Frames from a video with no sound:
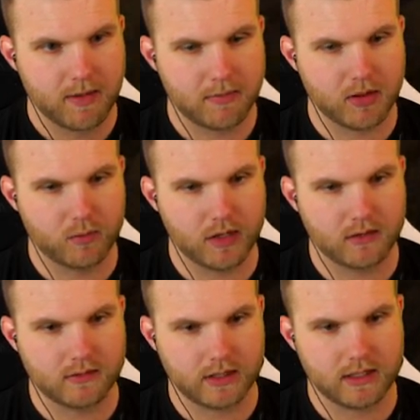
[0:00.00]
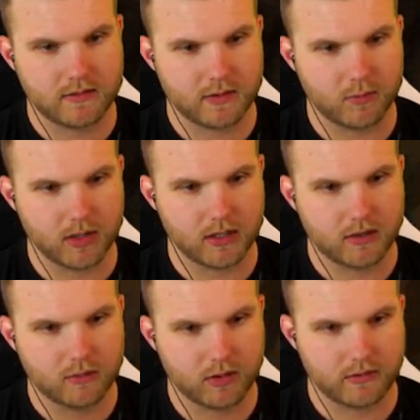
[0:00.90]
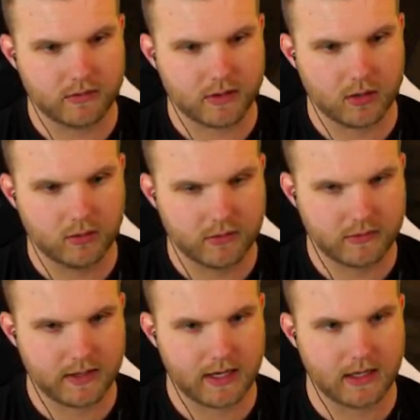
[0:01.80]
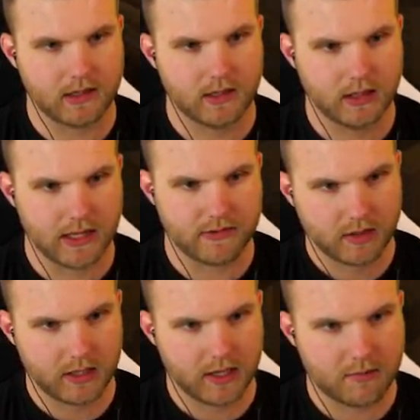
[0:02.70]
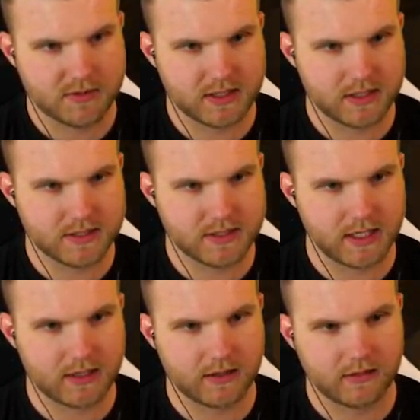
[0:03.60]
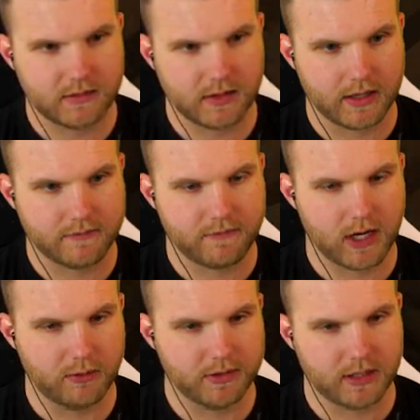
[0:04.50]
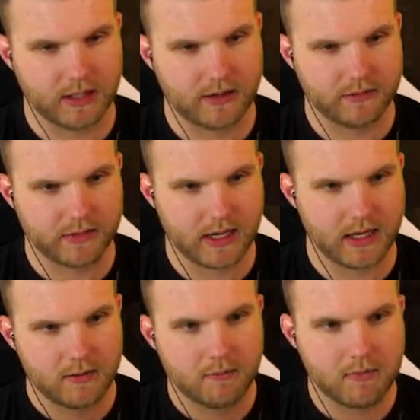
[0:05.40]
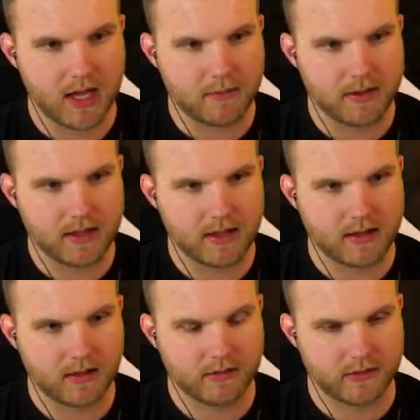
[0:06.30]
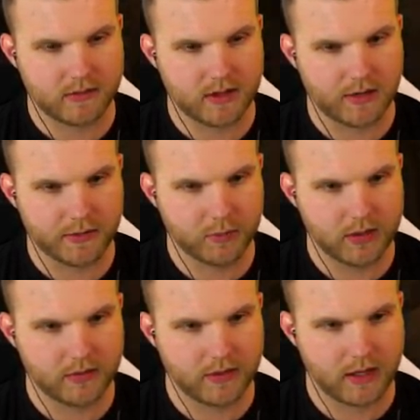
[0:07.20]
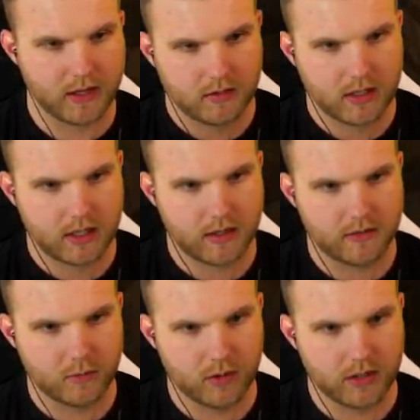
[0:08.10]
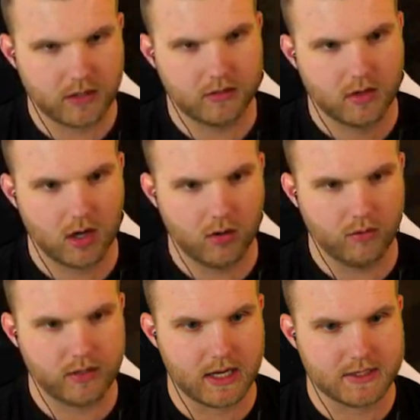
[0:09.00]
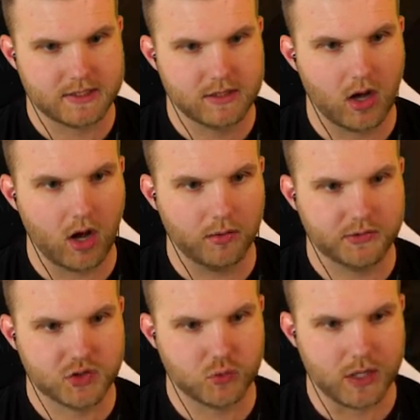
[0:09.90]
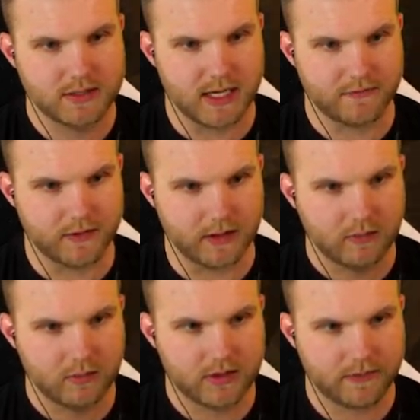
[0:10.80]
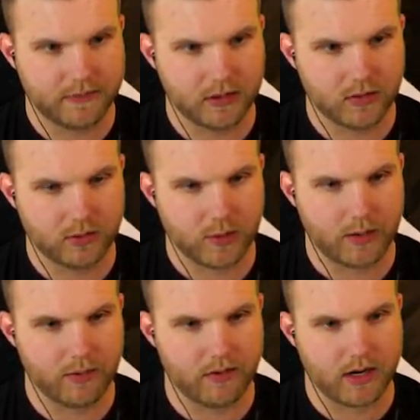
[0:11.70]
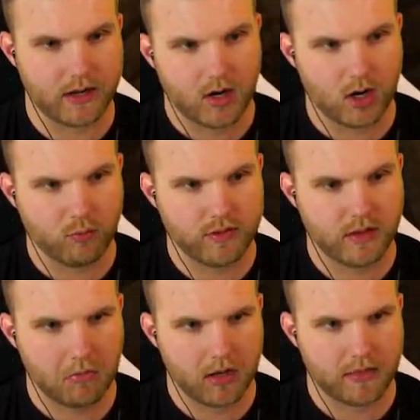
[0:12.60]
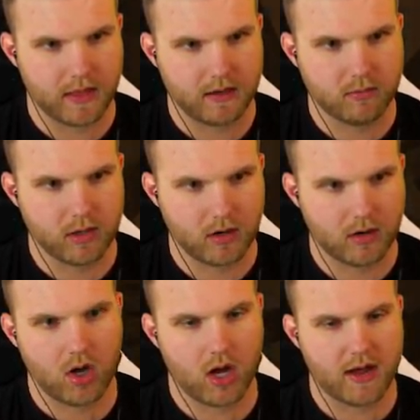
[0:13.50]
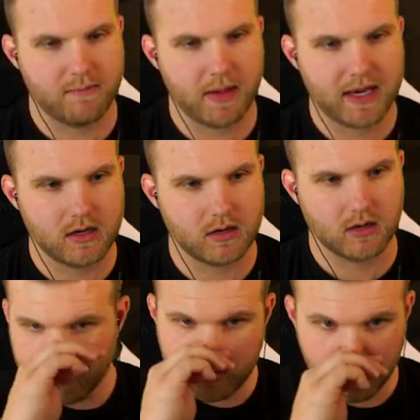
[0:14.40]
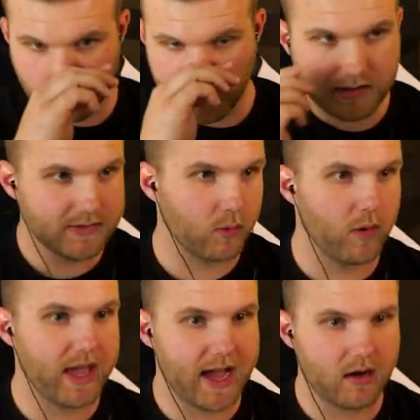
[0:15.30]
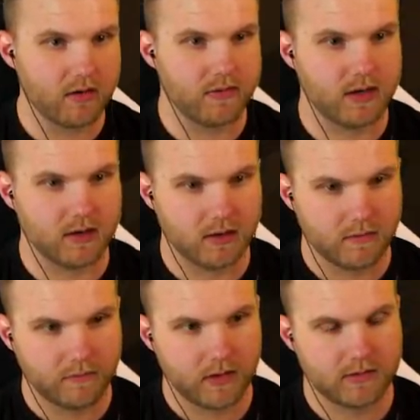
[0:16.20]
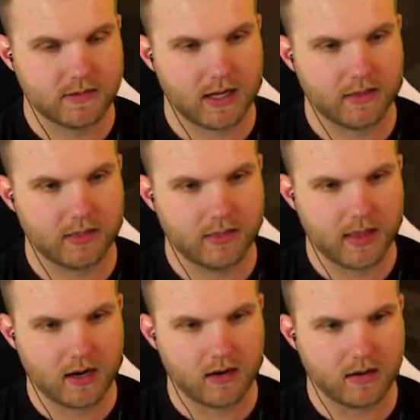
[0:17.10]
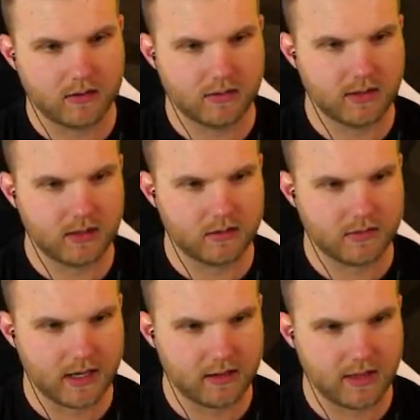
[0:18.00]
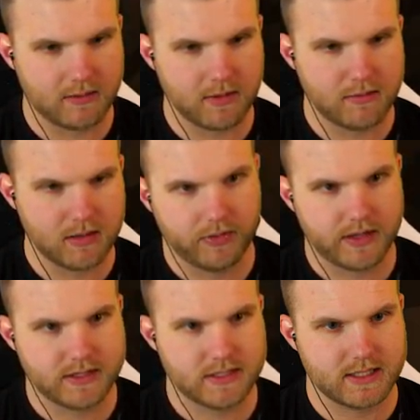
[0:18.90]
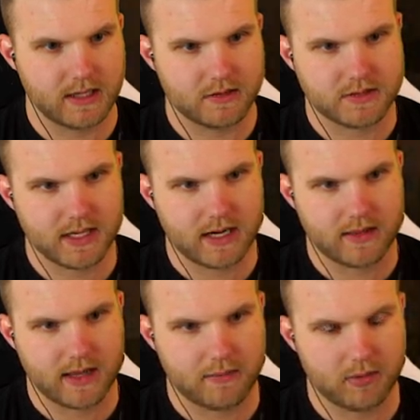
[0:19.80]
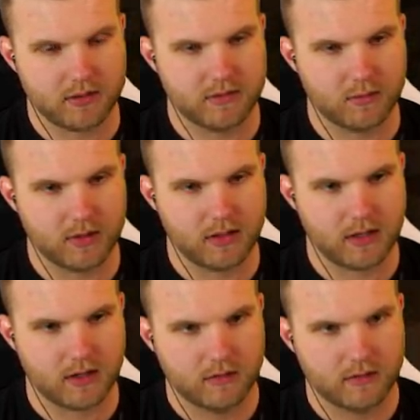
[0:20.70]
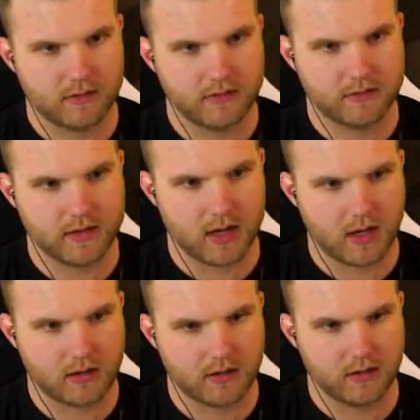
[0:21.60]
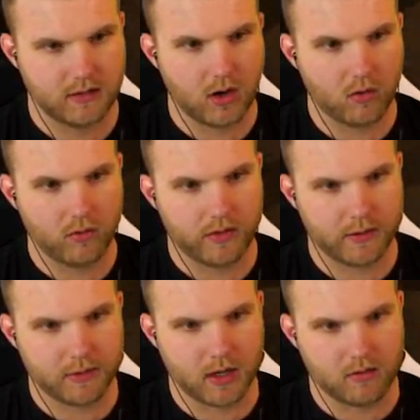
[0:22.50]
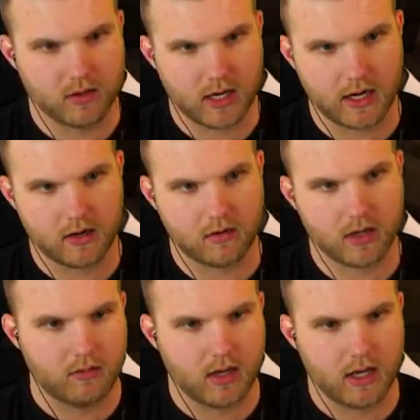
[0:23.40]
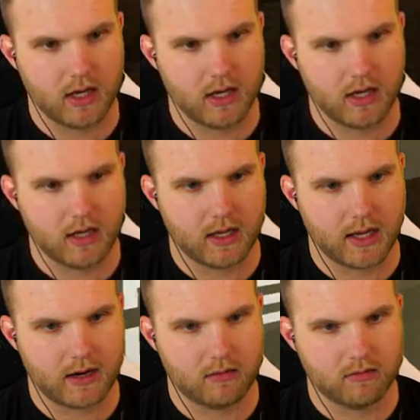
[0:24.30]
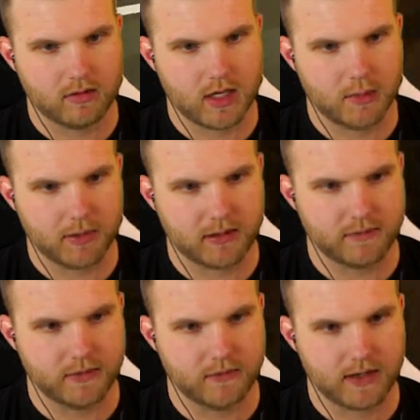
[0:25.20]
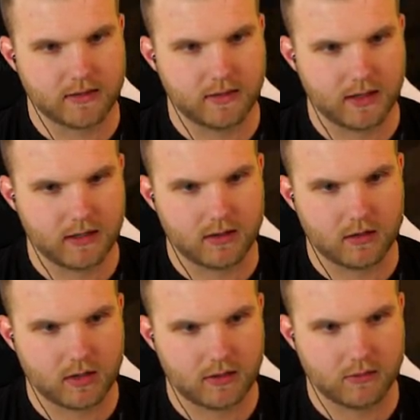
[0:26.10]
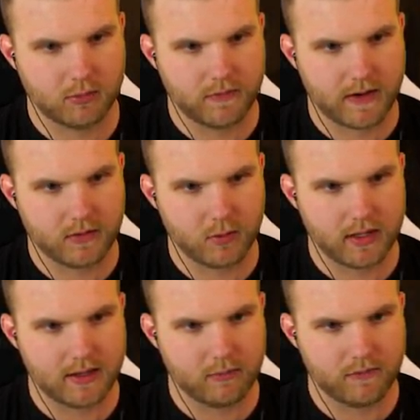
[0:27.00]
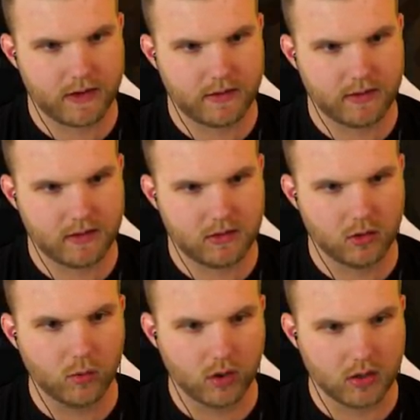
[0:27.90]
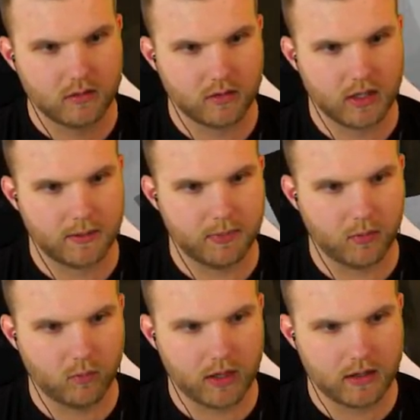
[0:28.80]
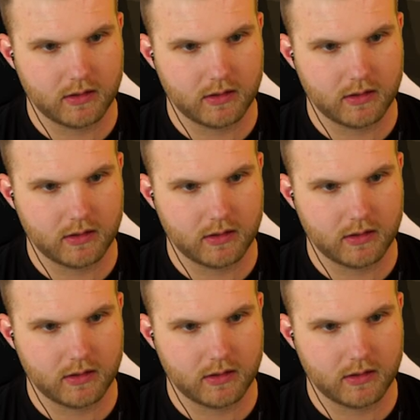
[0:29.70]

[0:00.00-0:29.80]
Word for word: the windows lead somewhere. Where does this go? It's a dead end. Love it. Okay, I'm just gonna stick to like following the left side. Maybe because there's another window there. Okay, another window. Oh, yes. Oh, sweet. Definitely. Definitely going the right way right now. Are we though? I think we are. Oh, I've been here. Dude, what is the way out of here? It's not there. Is it the other side of that maybe? This is the other side of that, but there's no way there. This is not good. Oh, there we go. Got it. Okay. I don't care about the fun fact. Thank you though. Okay, so we found the way. We found the door. Okay, but where